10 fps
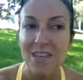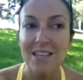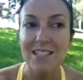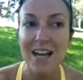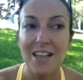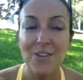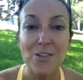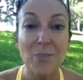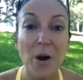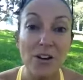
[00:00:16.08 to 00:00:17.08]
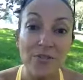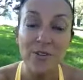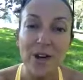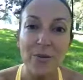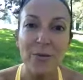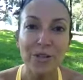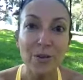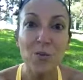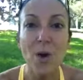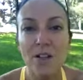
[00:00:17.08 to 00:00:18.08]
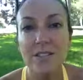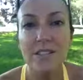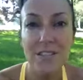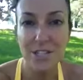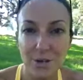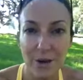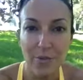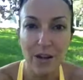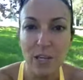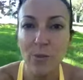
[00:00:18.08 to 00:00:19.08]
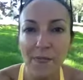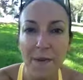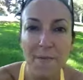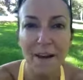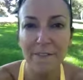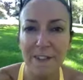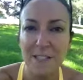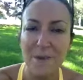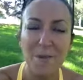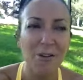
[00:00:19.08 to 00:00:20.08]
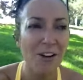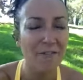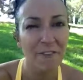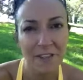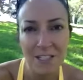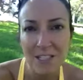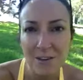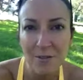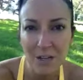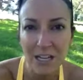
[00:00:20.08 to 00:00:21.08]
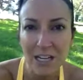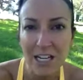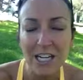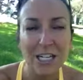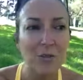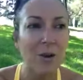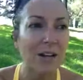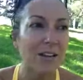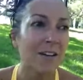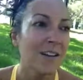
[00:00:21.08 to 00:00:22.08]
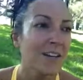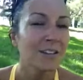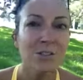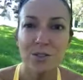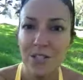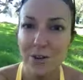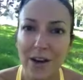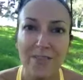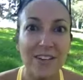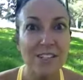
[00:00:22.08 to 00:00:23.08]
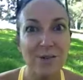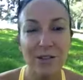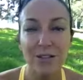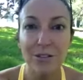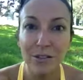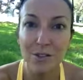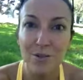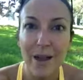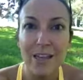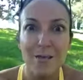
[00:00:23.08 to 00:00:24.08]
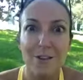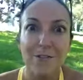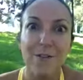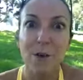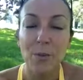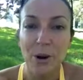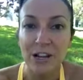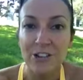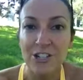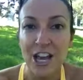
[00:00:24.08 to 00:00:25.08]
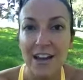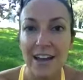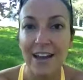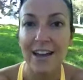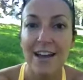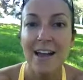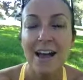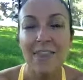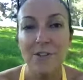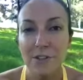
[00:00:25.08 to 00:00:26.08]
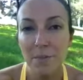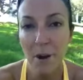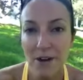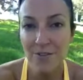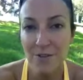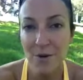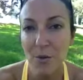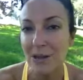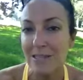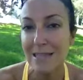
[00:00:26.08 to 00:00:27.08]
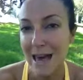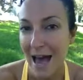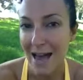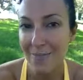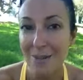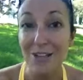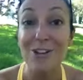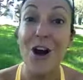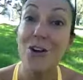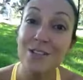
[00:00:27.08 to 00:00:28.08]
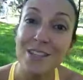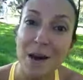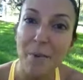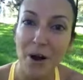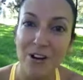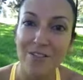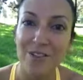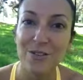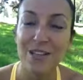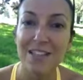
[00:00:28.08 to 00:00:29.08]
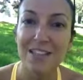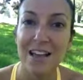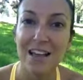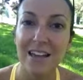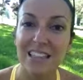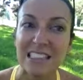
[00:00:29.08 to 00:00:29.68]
is that there's a part of you that really wants to do it, right? You want the benefits. Maybe you're not feeling so good. You want to lose the cravings. You want to lose weight. You want to feel more energetic. And there's the part of you that wants that, but there's also that part of you that's like,